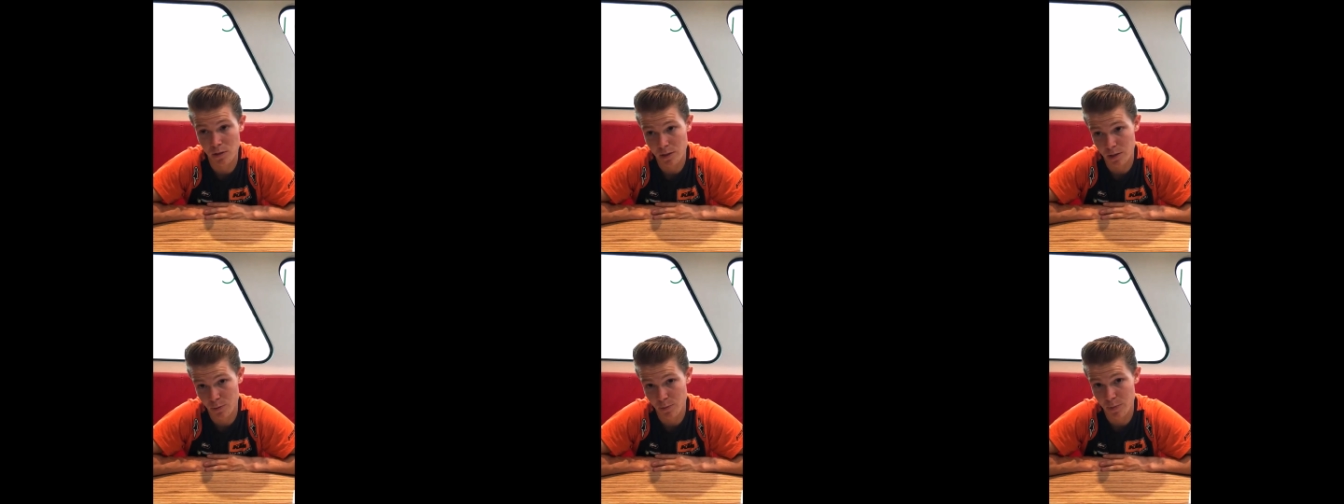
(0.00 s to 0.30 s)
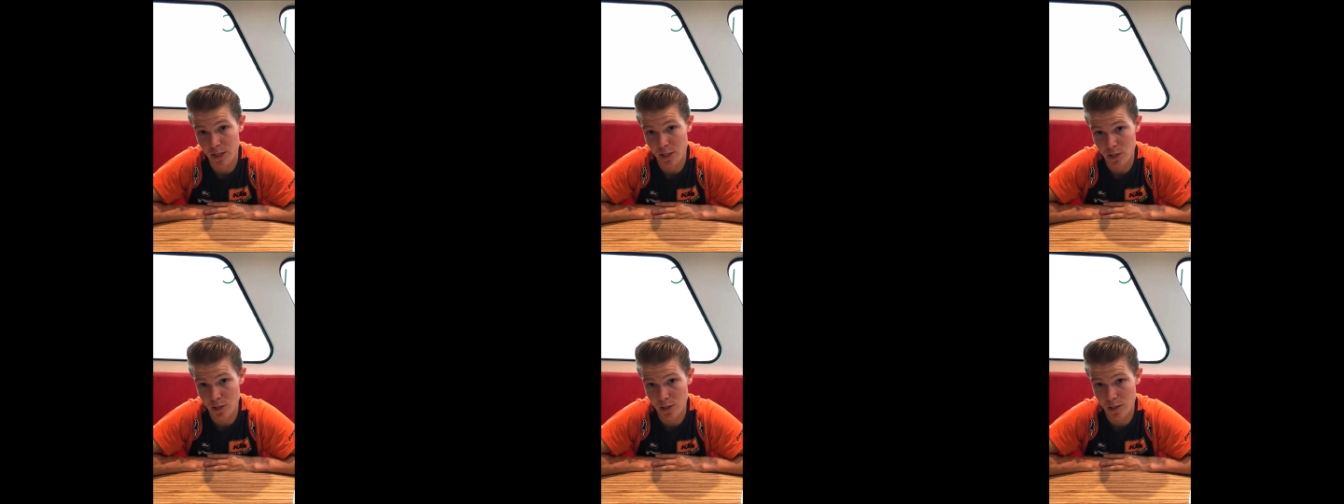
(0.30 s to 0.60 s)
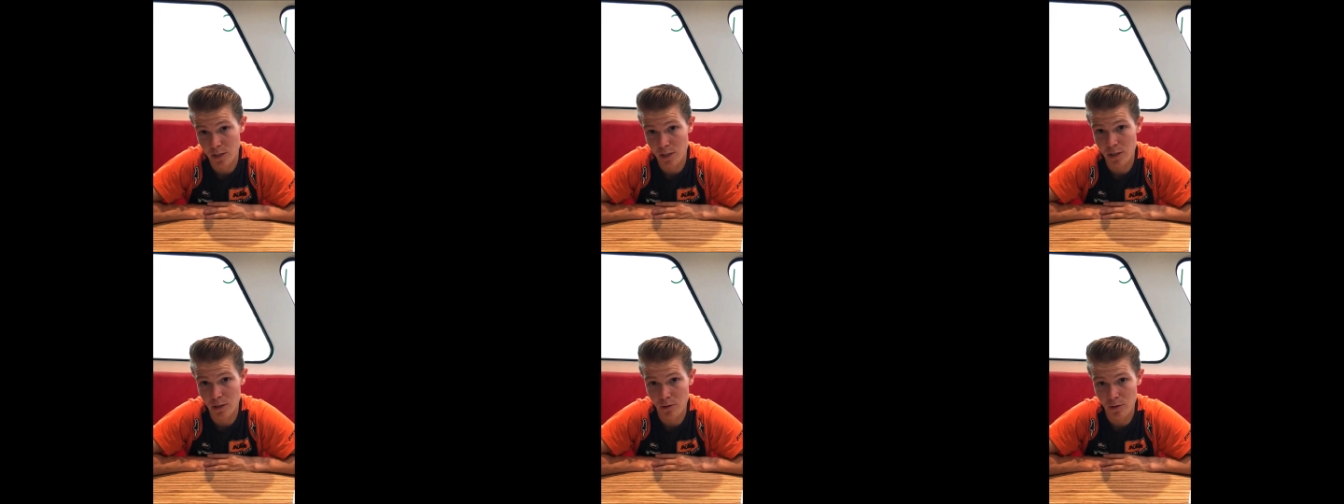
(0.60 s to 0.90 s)

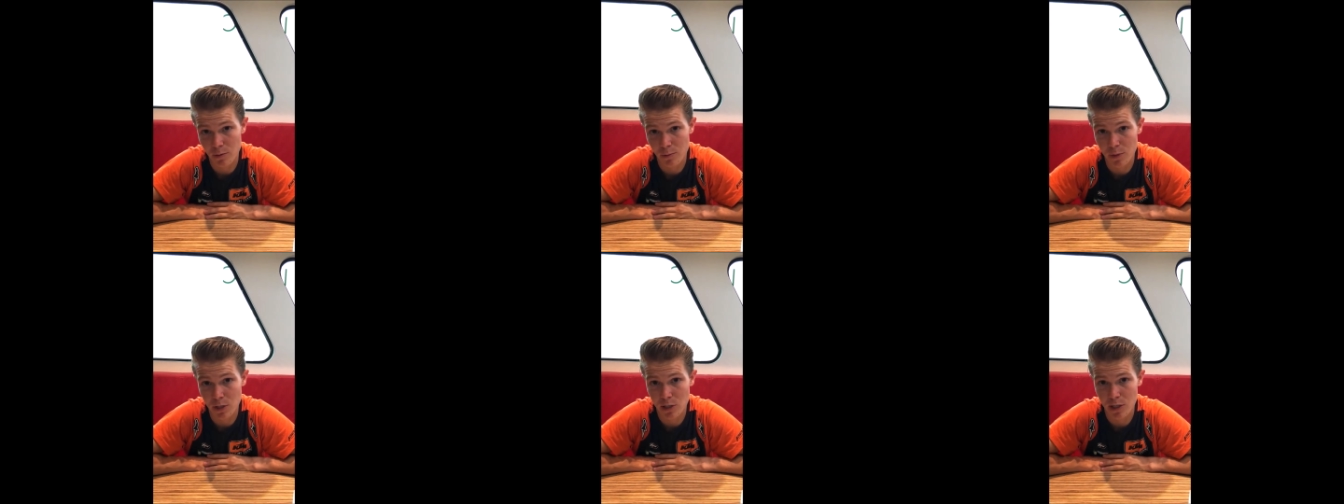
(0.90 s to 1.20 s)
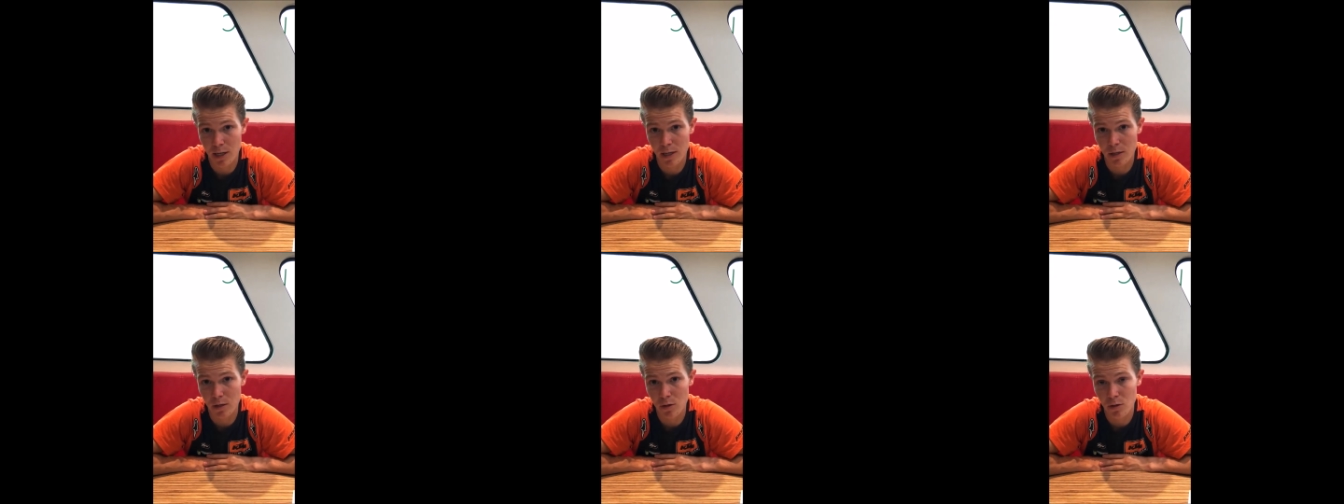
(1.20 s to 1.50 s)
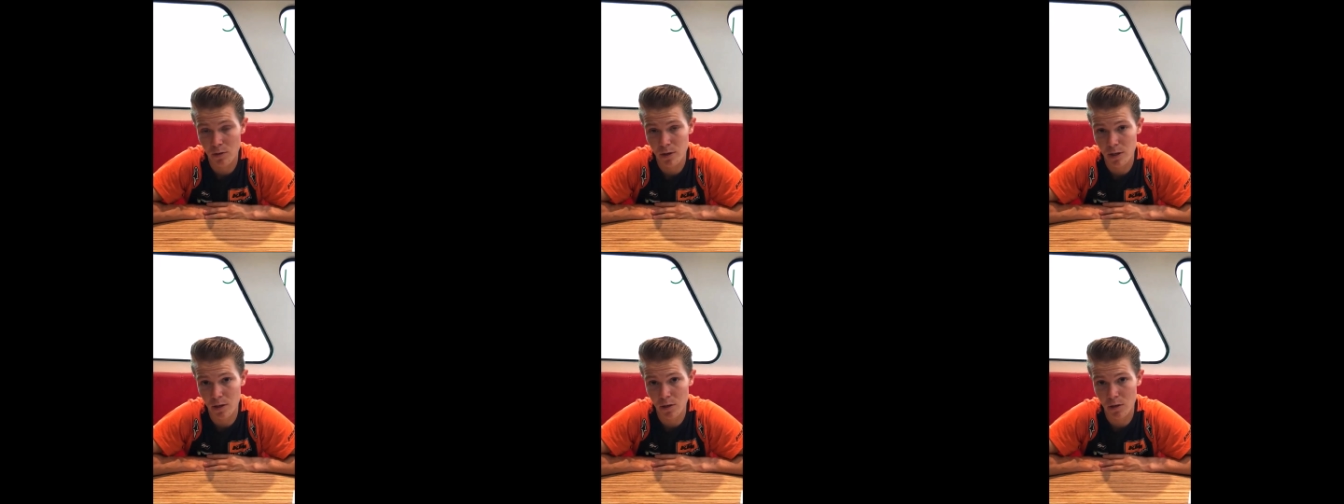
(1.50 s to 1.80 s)
especially here in
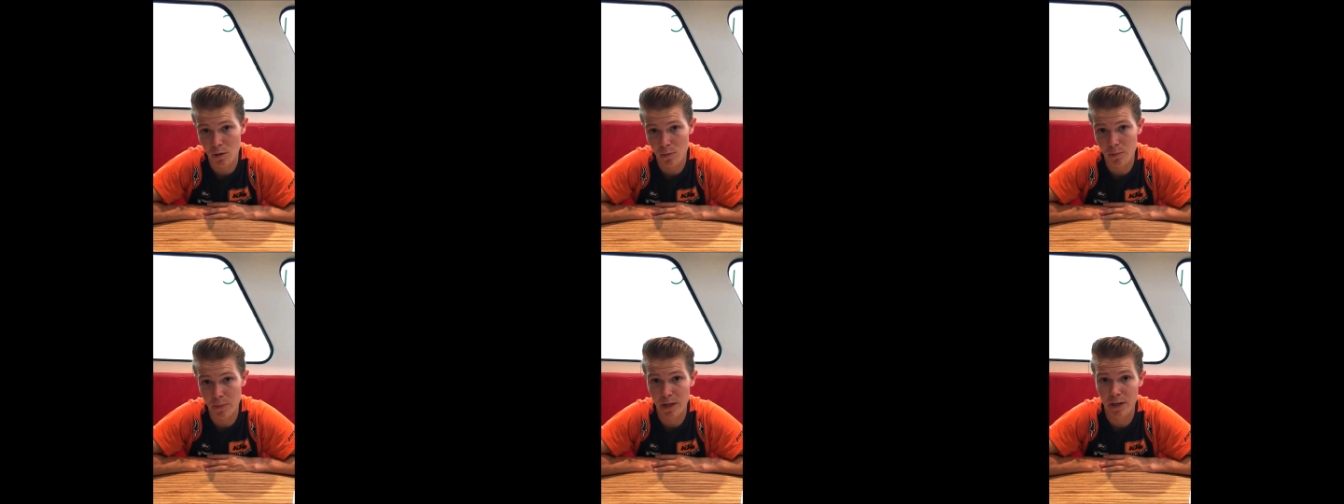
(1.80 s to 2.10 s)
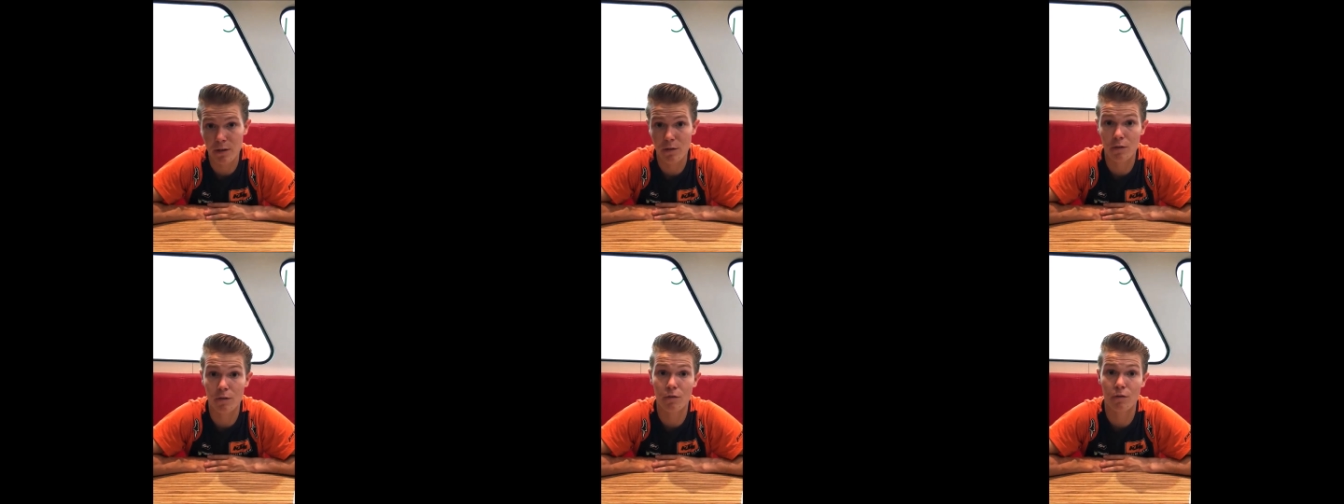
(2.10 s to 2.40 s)
Misano, and come back